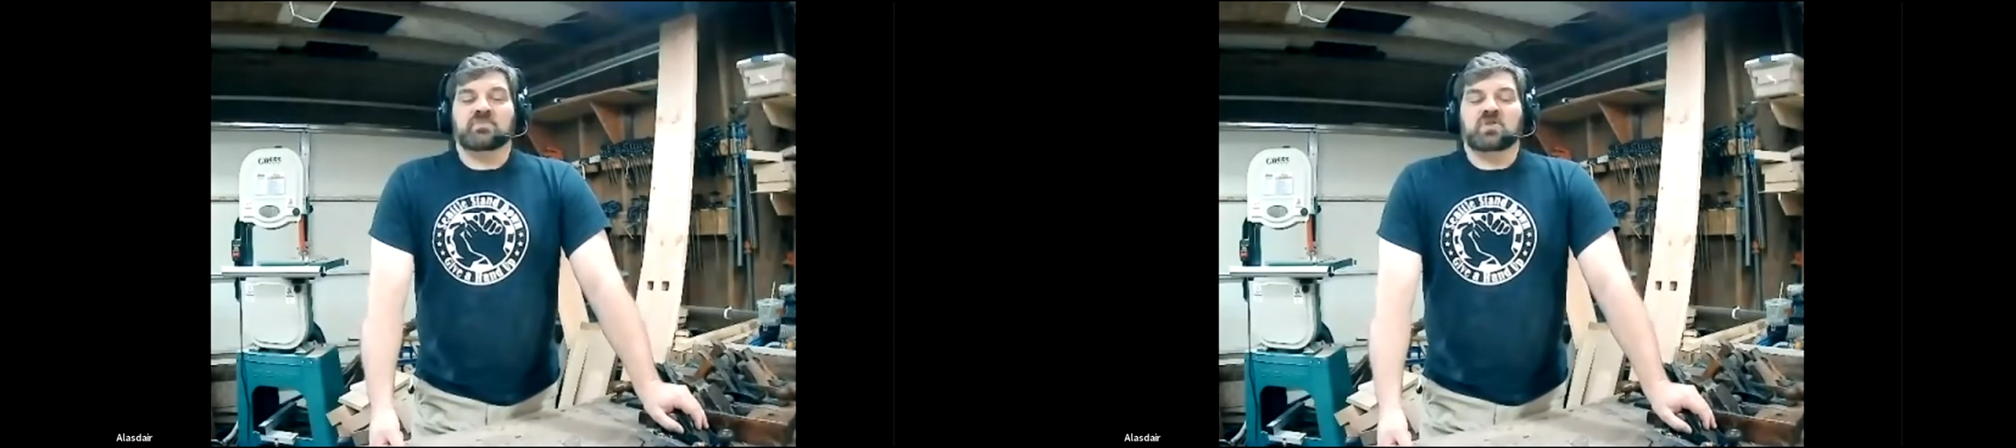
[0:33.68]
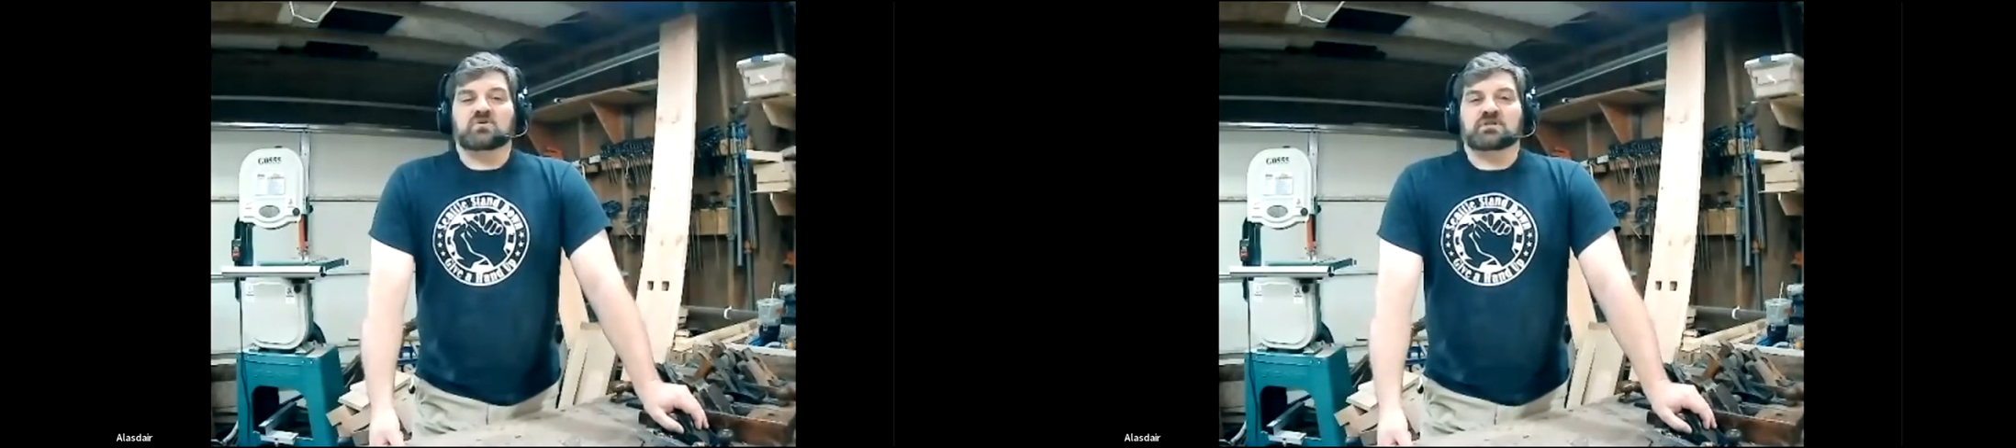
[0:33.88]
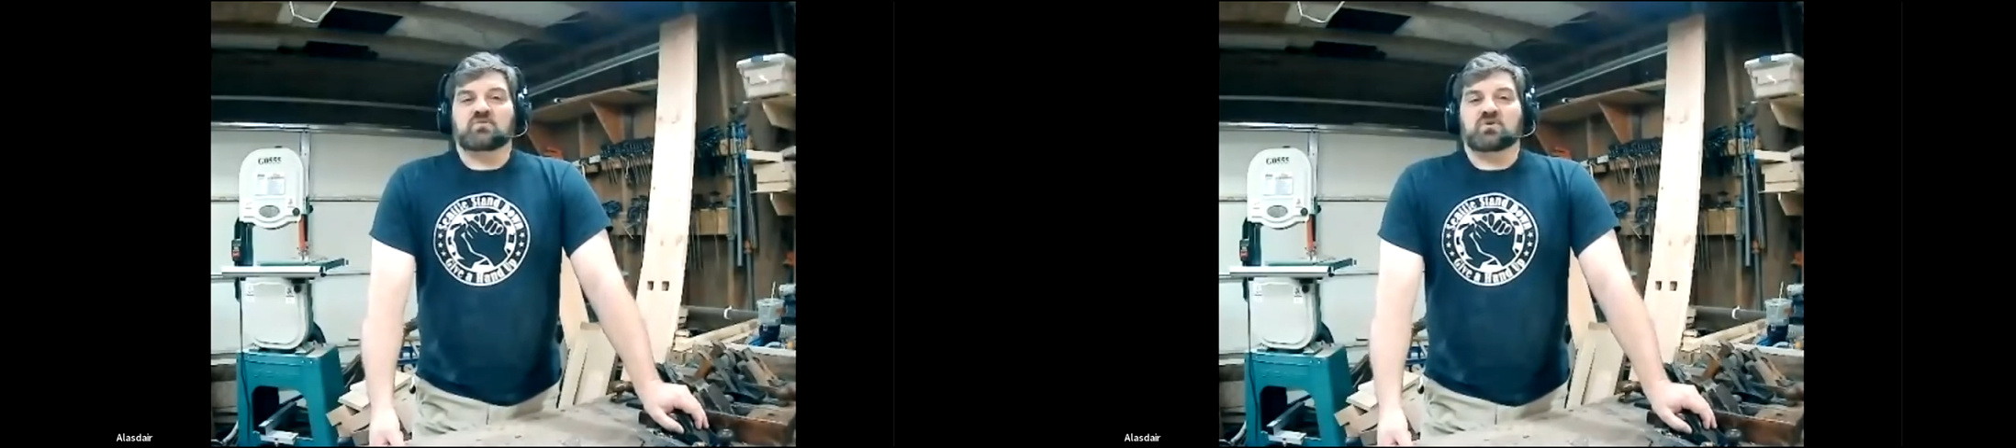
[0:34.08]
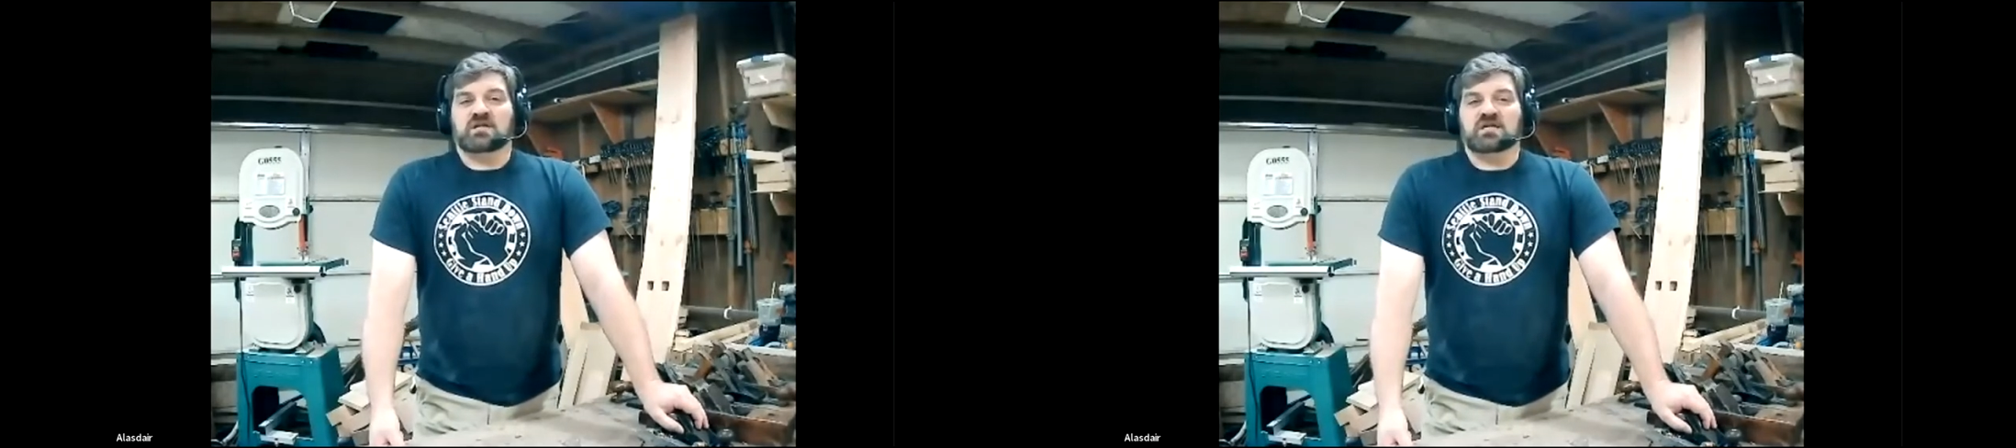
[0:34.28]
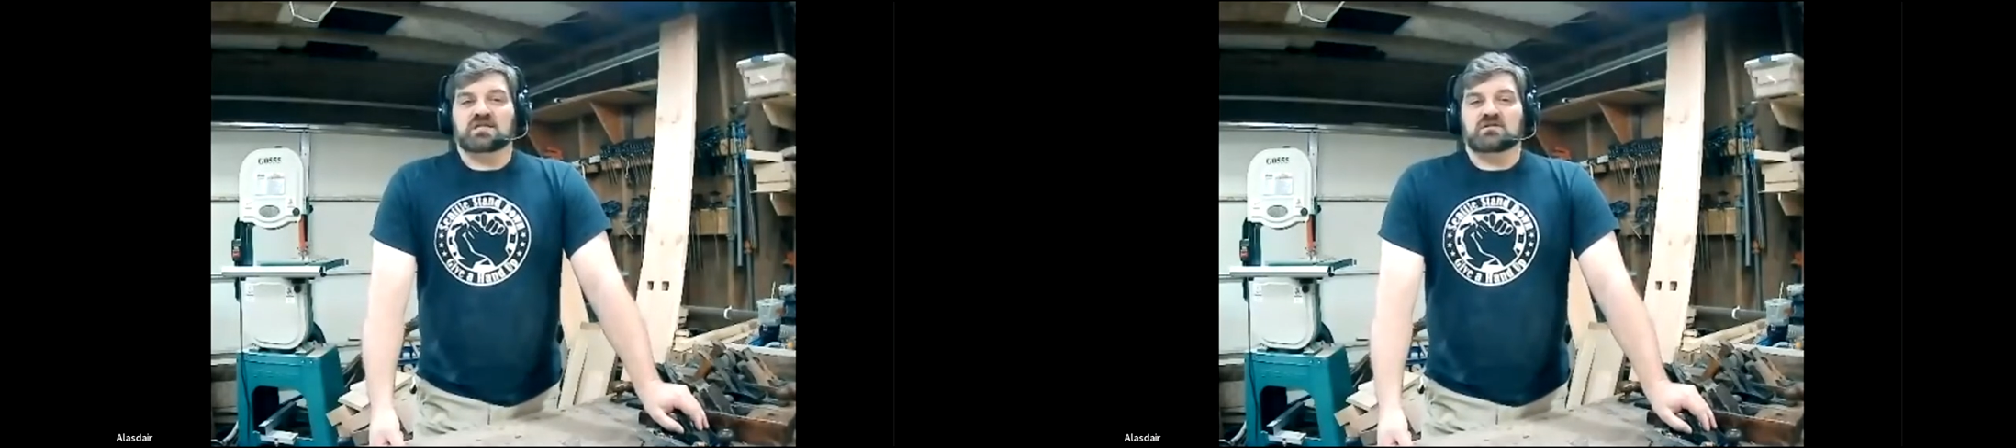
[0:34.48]
or they want to
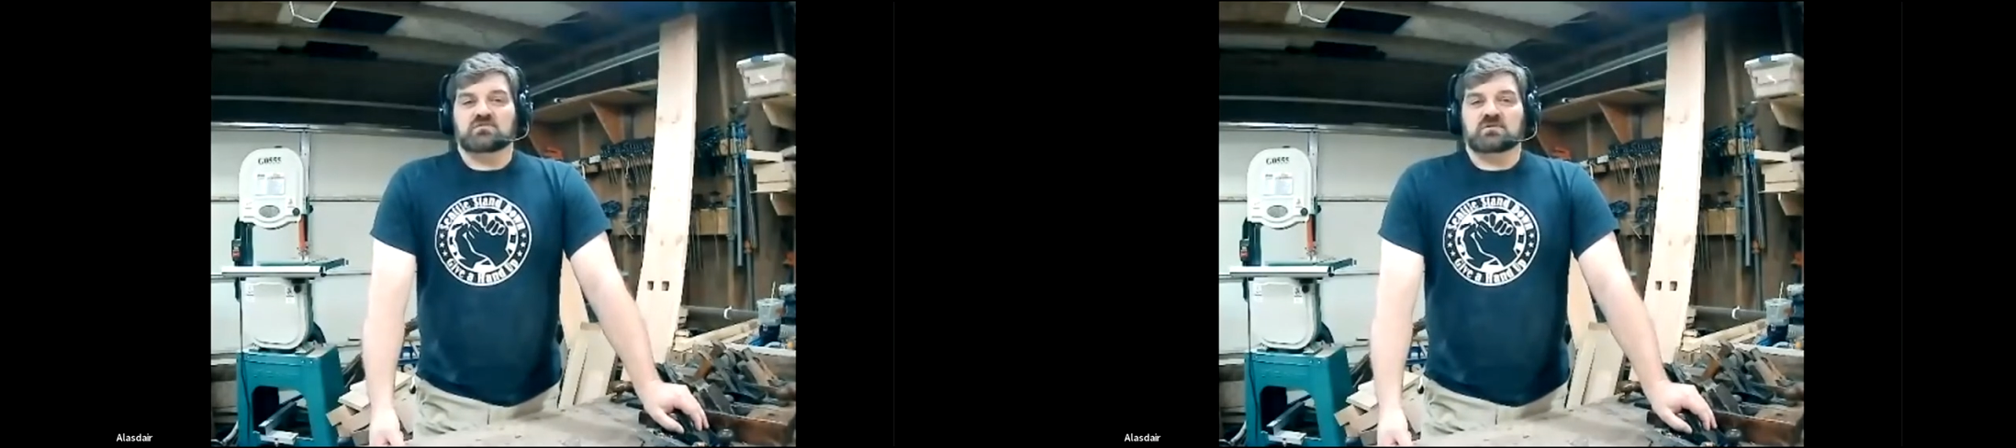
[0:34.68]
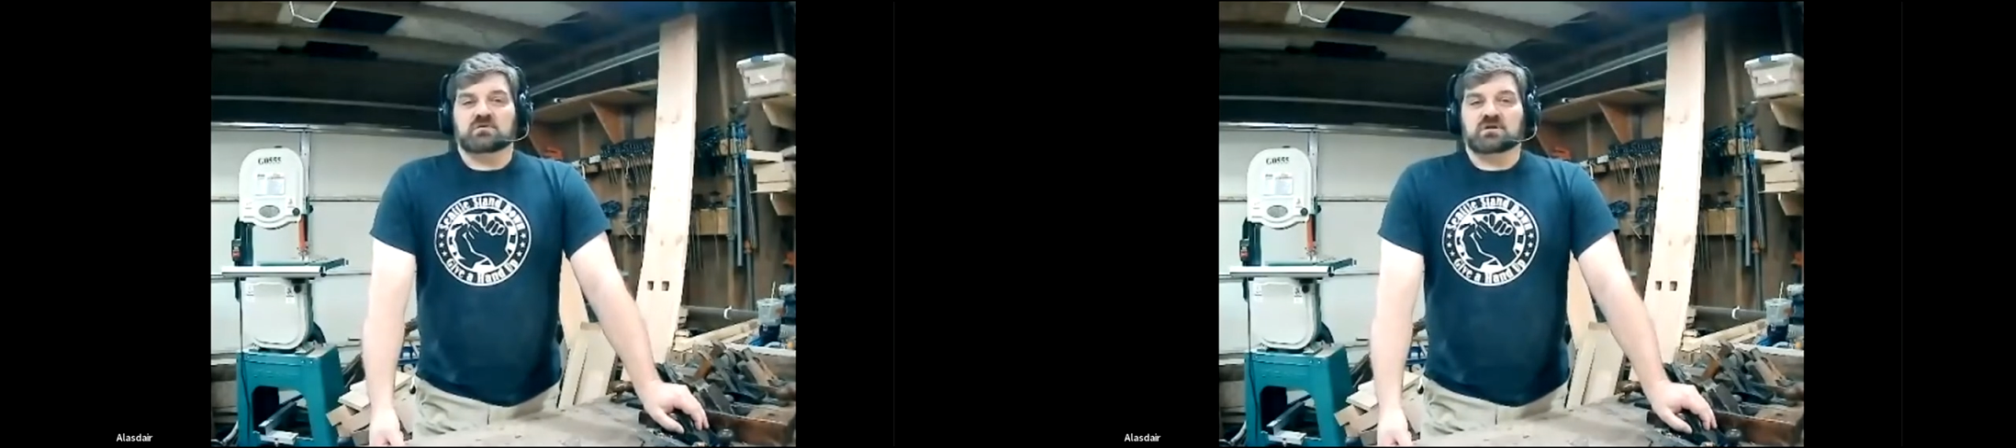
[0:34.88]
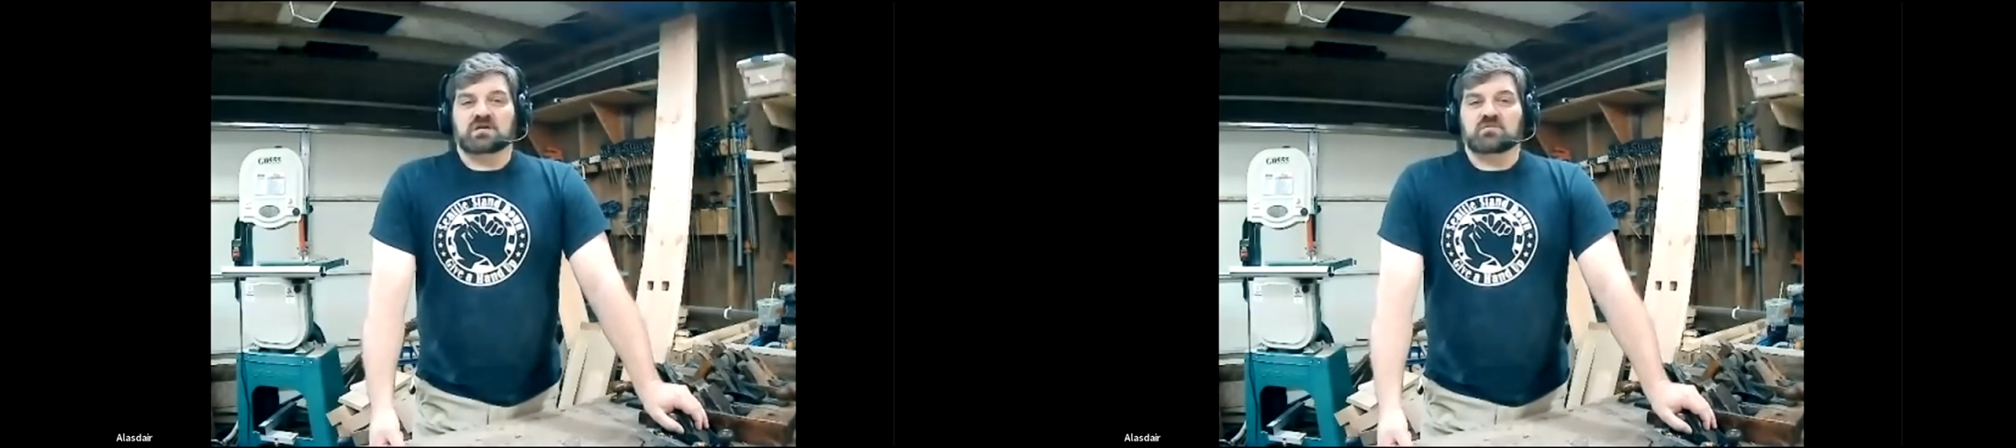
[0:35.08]
get into woodworking